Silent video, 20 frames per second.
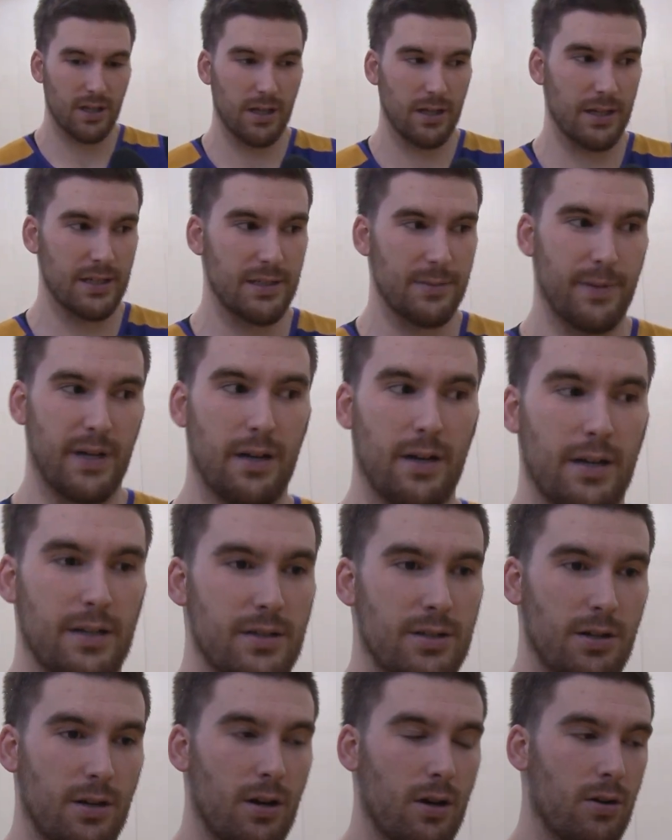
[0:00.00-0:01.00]
a good
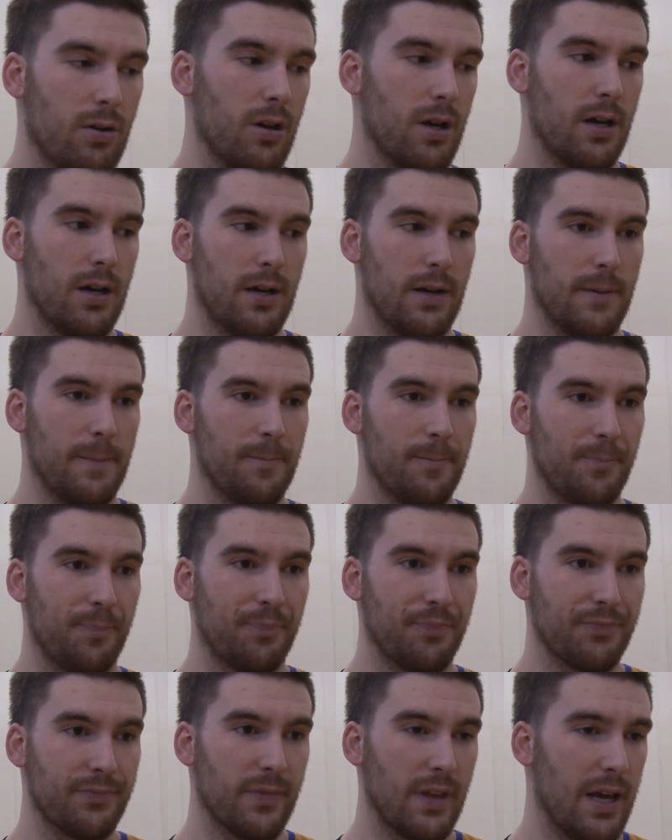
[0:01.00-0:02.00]
experience. You know,
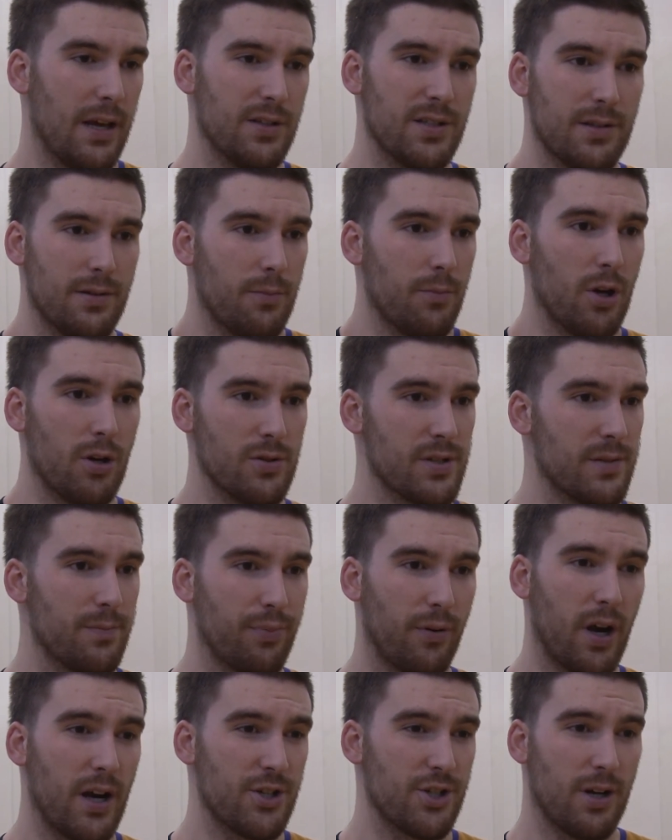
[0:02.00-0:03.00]
that's the most
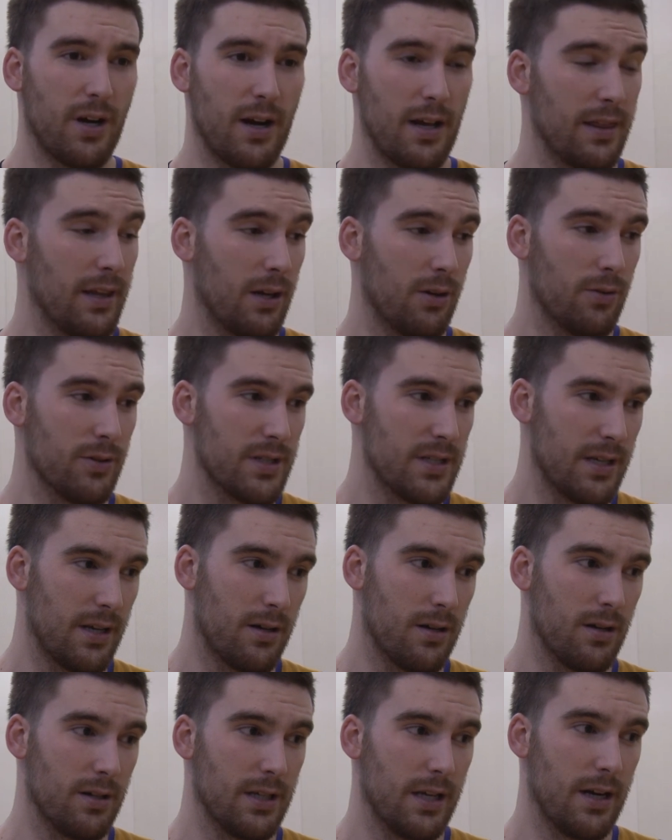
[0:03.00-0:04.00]
pressure I think we'll see
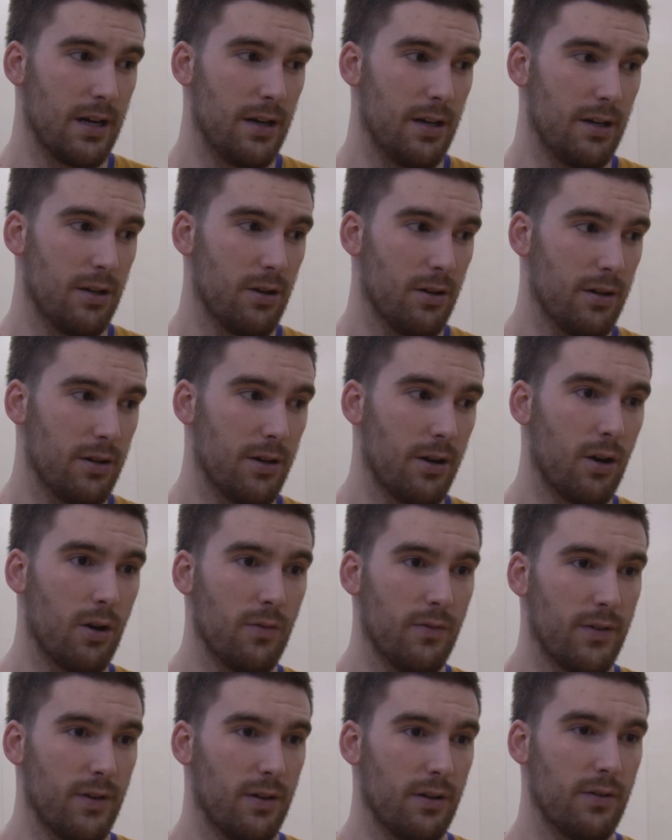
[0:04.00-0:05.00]
all year. You know, they're
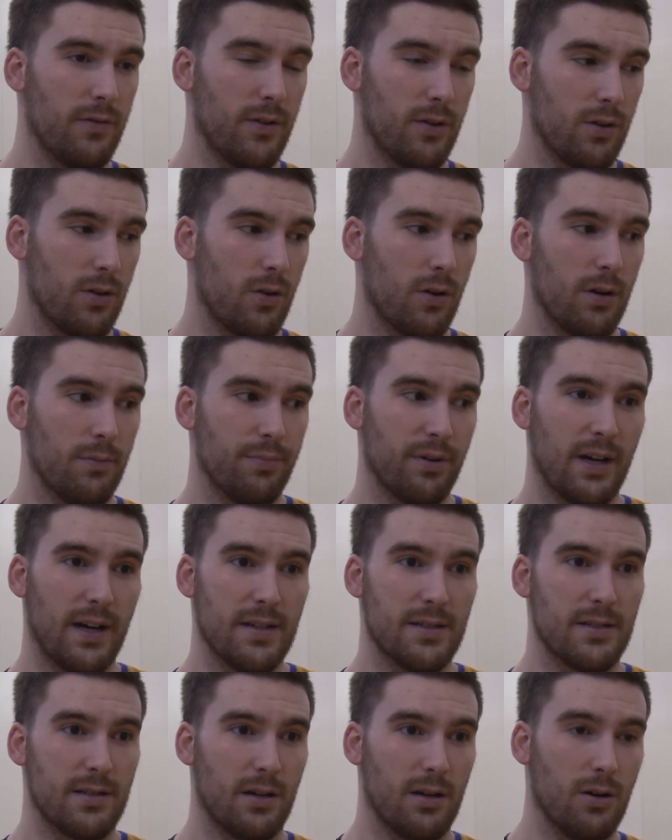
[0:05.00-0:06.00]
known for their full court
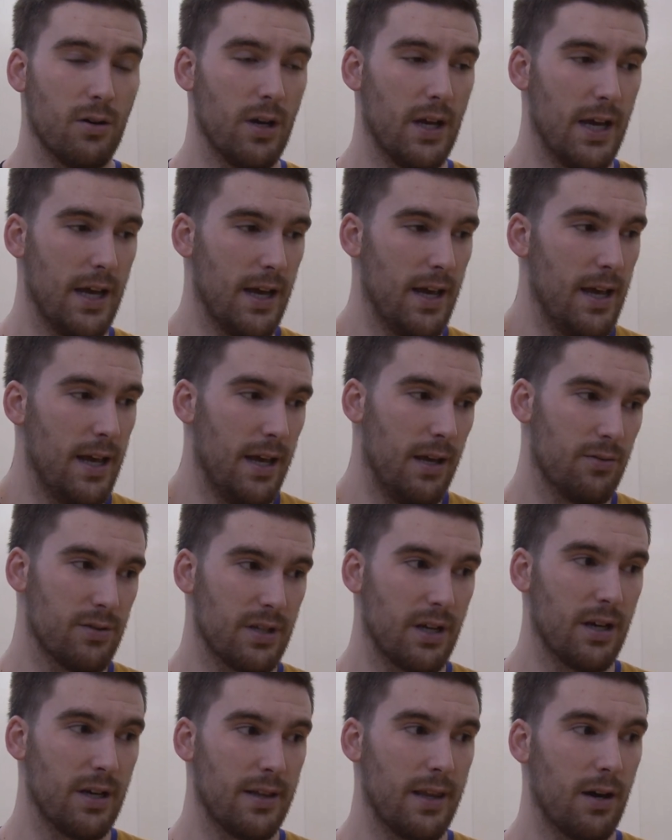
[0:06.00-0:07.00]
press, so it
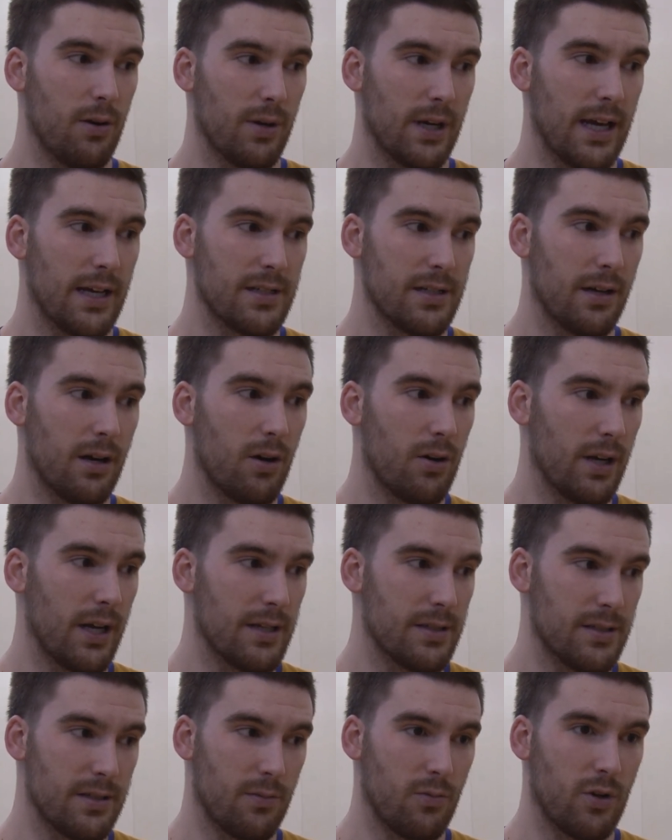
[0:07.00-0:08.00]
was good that we got to go
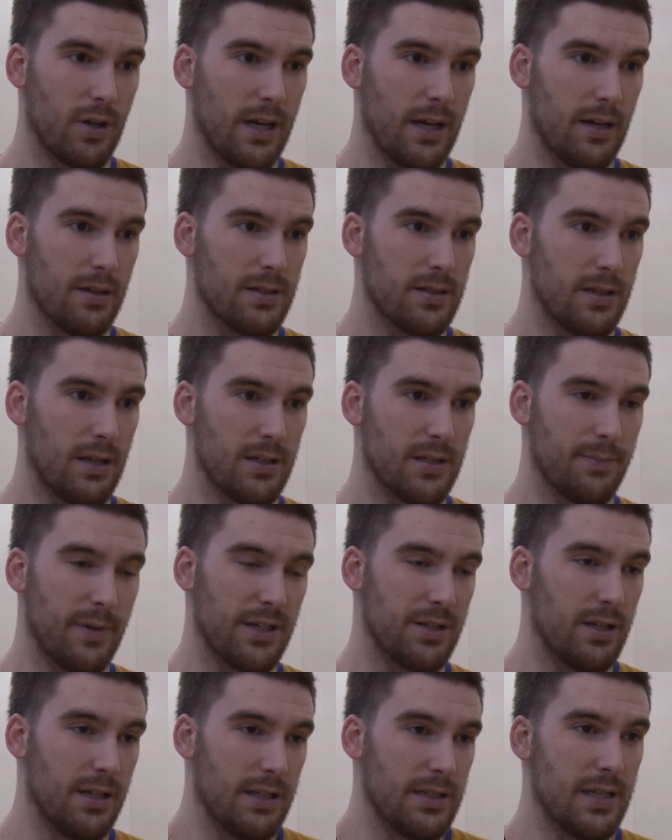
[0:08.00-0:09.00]
against someone else,
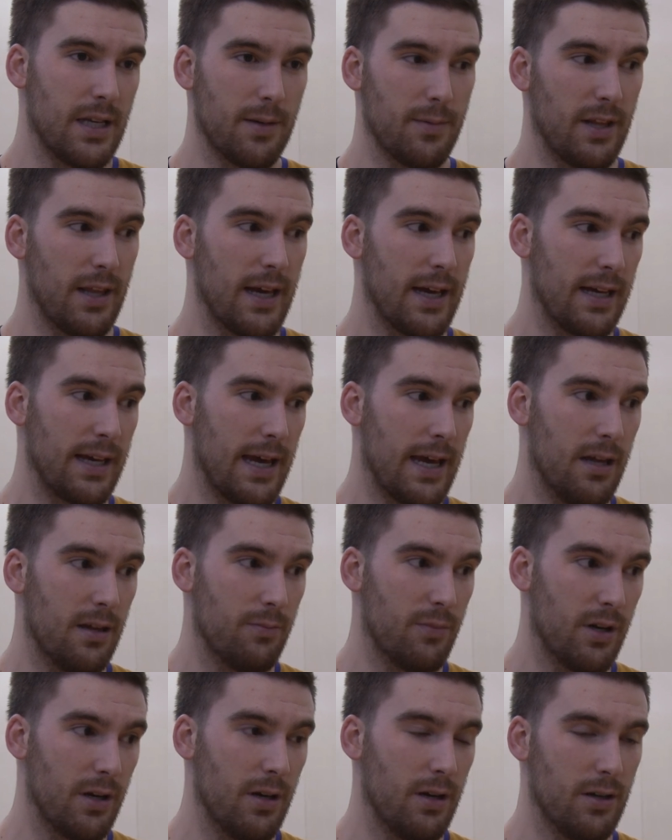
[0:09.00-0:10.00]
especially a team of that
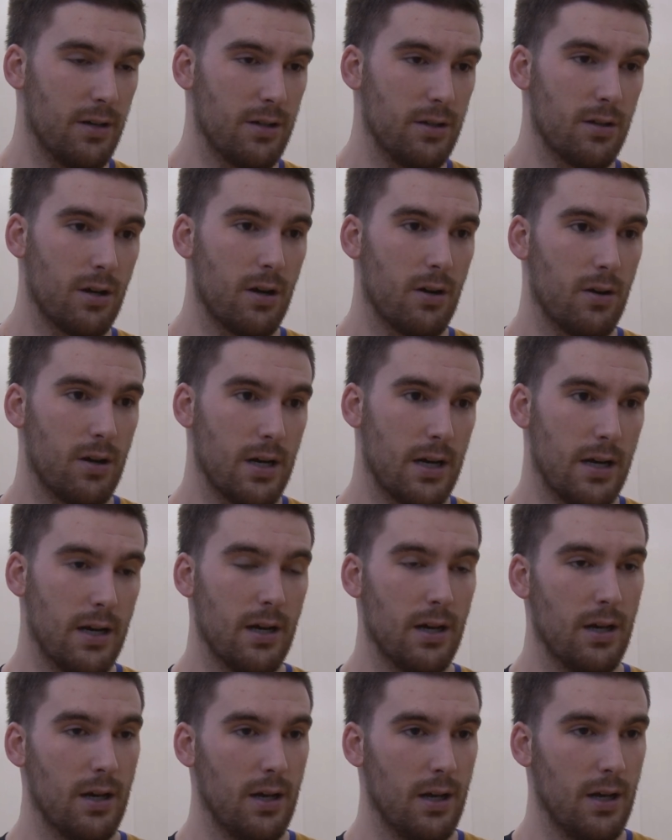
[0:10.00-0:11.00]
caliber. You know,